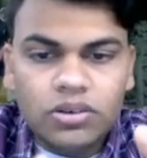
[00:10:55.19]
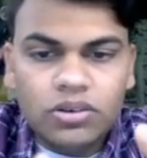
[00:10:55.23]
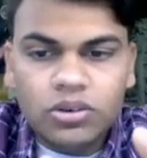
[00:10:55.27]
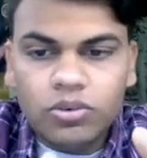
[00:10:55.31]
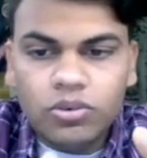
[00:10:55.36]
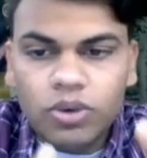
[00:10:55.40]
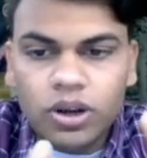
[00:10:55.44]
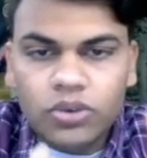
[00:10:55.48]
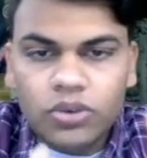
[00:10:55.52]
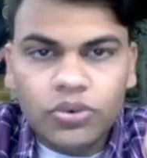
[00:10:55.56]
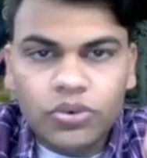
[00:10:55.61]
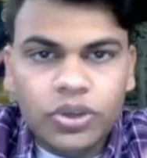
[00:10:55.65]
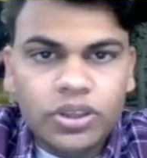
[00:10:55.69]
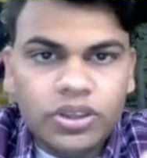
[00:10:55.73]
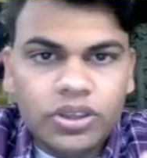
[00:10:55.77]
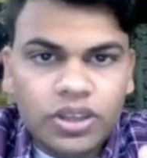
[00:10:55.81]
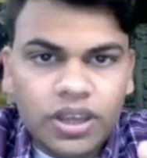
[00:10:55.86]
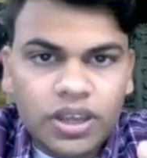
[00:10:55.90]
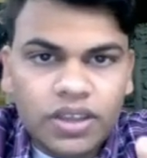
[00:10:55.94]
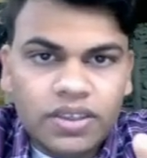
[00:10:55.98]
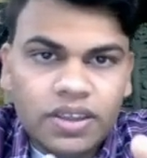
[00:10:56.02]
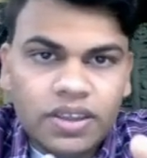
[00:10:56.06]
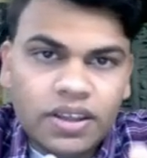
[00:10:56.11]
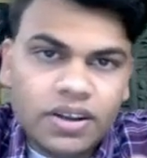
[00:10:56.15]
work with,
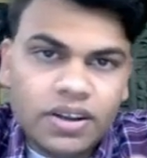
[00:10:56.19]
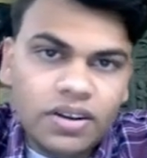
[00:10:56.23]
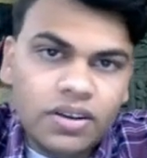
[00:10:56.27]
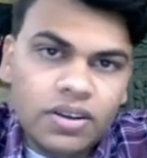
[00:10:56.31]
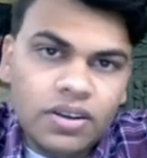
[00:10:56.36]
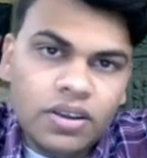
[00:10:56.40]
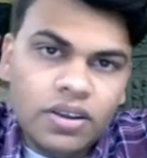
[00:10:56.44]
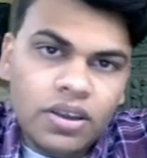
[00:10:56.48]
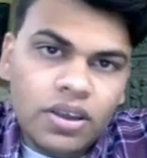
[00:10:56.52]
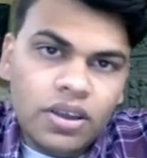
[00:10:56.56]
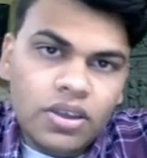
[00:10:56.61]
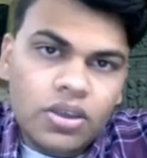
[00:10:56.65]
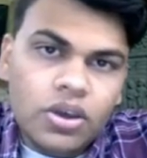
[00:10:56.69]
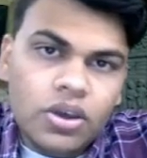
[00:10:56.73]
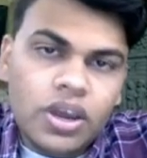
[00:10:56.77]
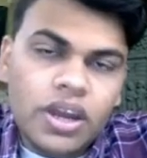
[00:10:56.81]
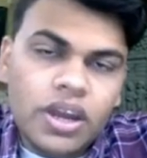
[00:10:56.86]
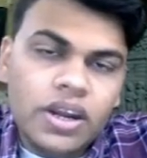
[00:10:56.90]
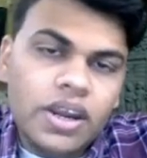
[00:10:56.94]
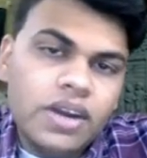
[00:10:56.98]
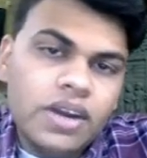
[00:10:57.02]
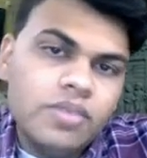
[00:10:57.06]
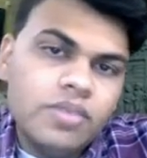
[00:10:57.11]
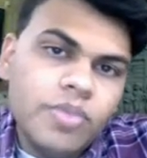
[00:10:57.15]
and then you
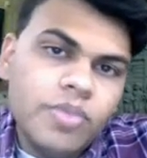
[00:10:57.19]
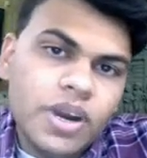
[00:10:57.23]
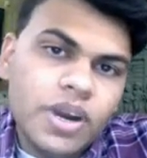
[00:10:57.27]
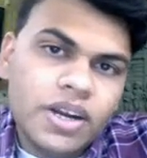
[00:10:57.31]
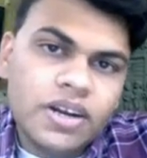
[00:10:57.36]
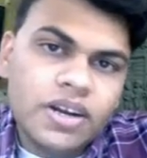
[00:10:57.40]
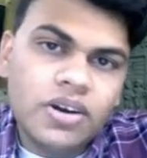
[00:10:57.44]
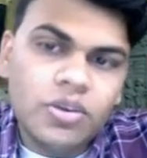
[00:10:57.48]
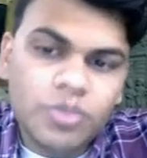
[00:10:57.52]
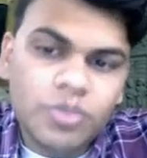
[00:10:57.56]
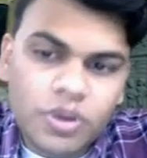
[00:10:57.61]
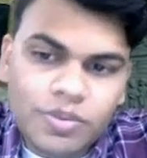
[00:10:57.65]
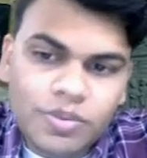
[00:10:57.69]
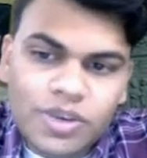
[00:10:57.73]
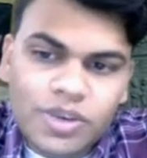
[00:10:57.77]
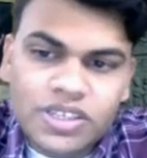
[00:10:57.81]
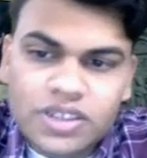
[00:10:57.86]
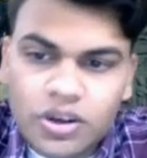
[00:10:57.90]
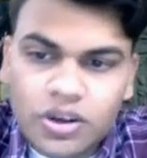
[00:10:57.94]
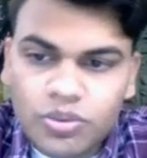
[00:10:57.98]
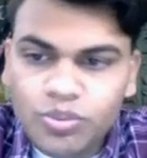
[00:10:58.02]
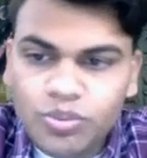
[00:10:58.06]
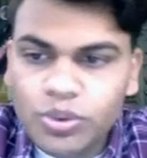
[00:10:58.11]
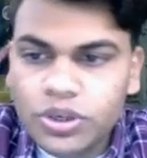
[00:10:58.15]
can get better optimized
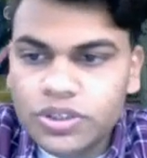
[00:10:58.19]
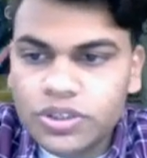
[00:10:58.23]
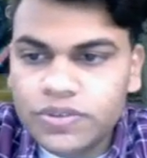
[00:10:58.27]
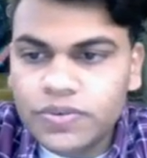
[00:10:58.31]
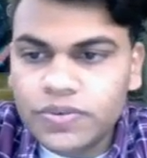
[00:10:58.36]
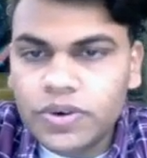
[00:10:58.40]
outputs